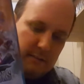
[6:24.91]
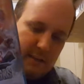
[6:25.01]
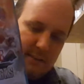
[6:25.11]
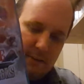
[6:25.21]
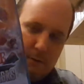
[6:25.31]

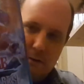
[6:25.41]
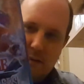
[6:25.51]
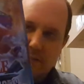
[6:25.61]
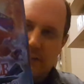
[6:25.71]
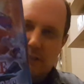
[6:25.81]
Dynasty
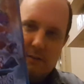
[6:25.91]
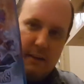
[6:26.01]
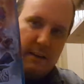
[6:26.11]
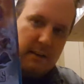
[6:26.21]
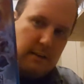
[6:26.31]
Warriors
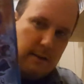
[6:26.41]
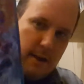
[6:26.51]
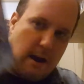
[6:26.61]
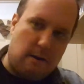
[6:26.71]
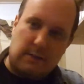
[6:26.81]
featuring
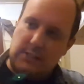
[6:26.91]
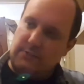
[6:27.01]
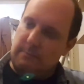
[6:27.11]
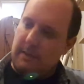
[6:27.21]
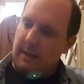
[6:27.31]
characters
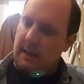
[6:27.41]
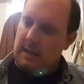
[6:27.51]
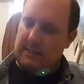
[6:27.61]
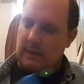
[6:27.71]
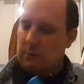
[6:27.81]
from the
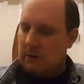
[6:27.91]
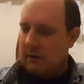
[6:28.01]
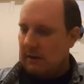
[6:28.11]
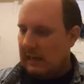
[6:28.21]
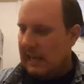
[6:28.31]

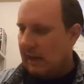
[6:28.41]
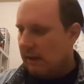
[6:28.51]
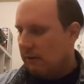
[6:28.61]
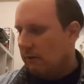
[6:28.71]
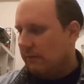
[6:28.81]
Zelda Link
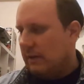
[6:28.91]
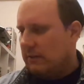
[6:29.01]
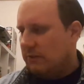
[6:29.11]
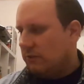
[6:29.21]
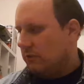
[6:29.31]

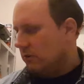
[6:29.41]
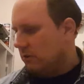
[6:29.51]
universe.